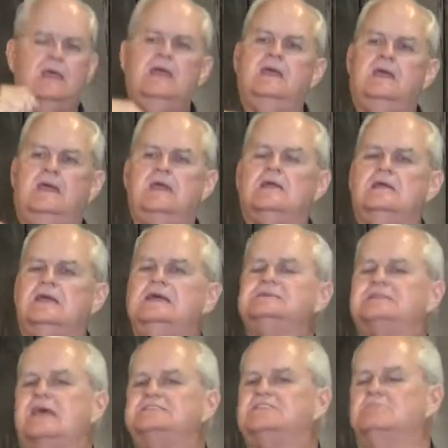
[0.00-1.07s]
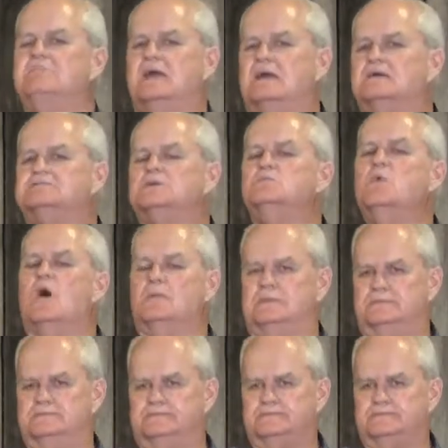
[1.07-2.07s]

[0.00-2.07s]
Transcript: Here is a Samaritan woman.